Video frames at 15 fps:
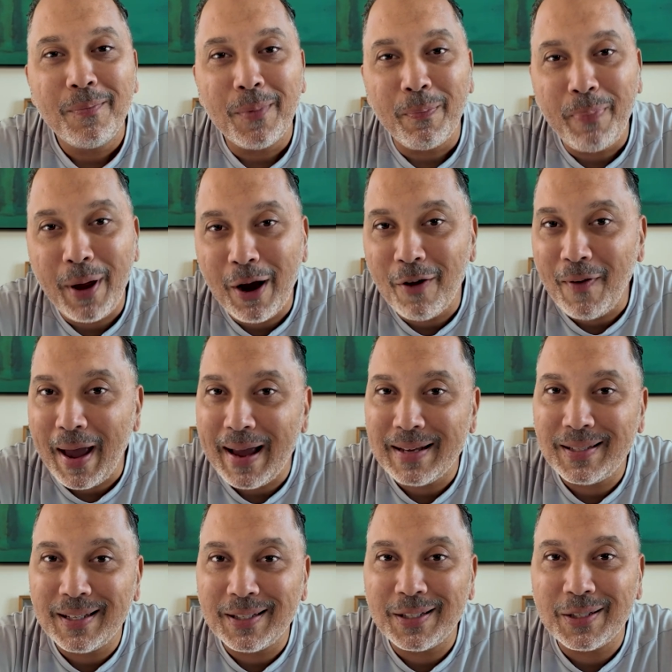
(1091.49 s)
a pair of
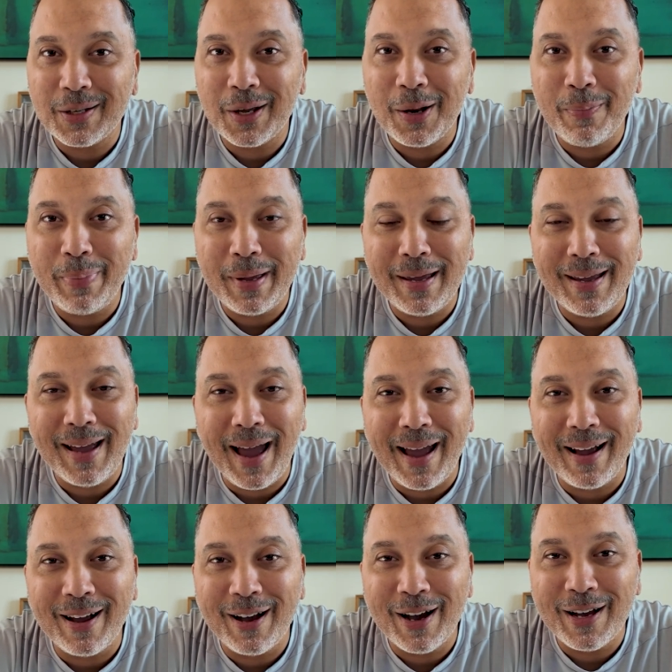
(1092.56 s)
aces is going to be
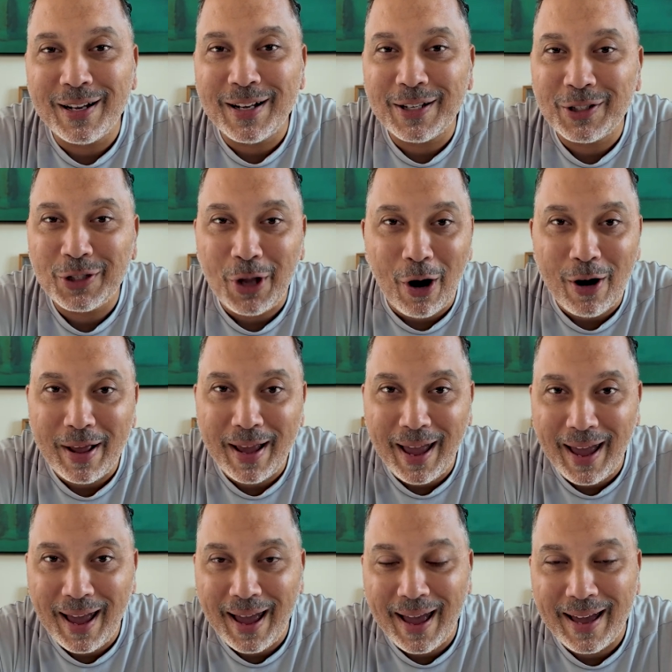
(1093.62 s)
a good starting
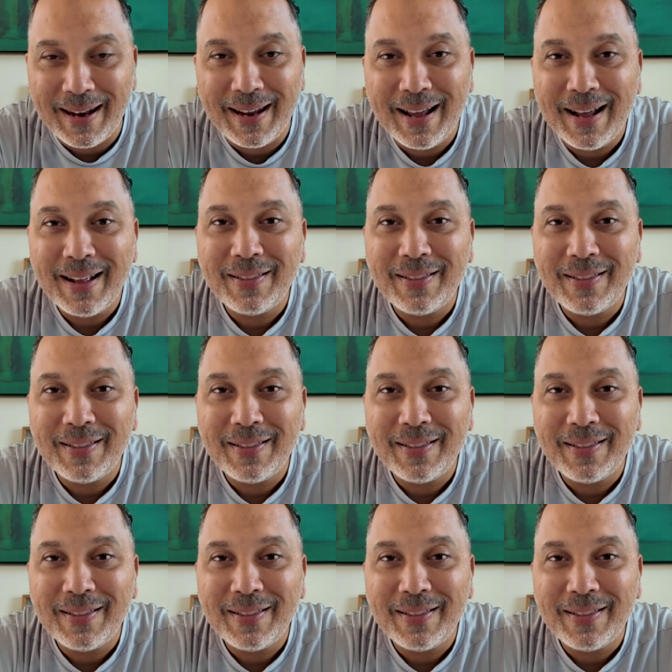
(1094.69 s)
hand,